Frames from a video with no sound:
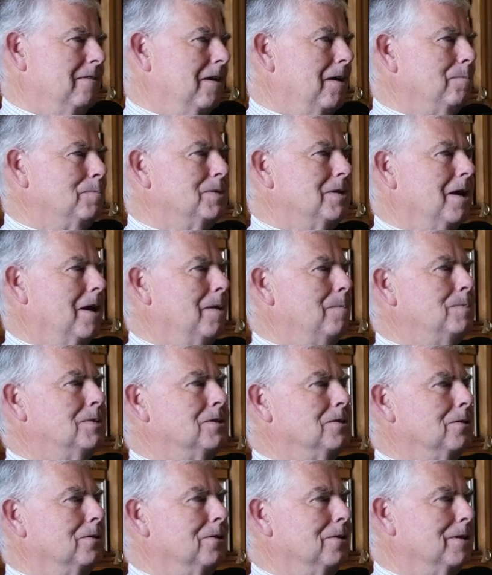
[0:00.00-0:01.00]
oh, ab
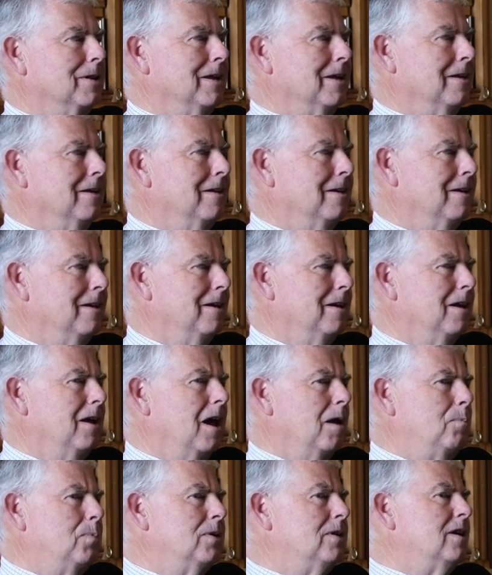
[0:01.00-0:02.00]
absolutely,
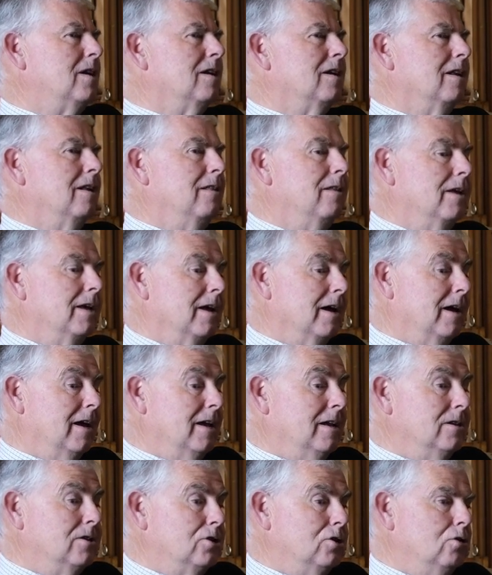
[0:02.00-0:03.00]
and particularly the
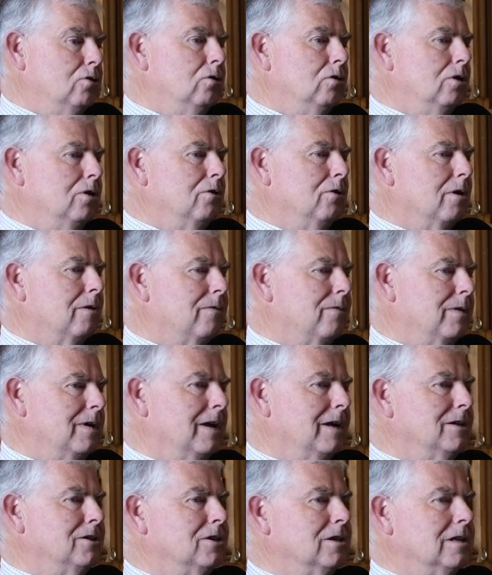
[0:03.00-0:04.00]
guys who you know are
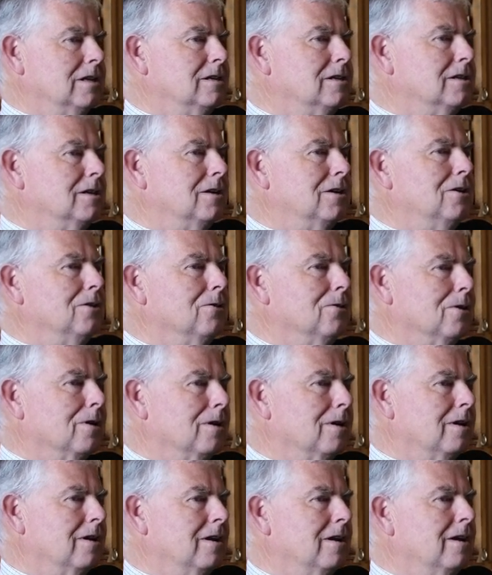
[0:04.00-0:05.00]
financially secure.
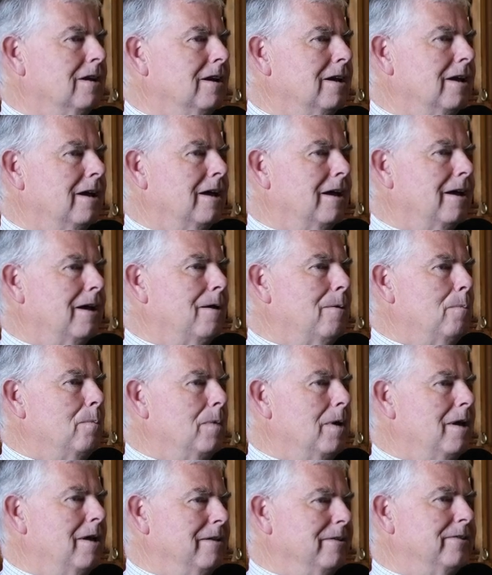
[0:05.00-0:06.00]
Um,
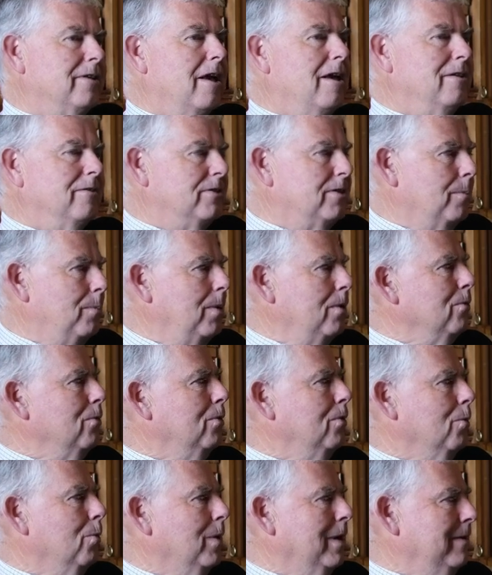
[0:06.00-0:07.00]
it's it's about
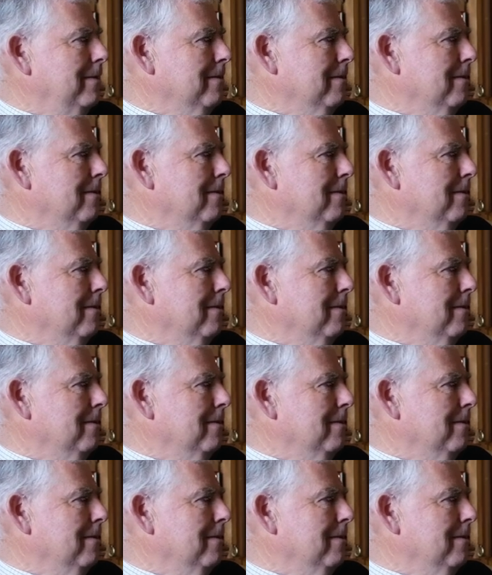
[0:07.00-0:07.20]
the win.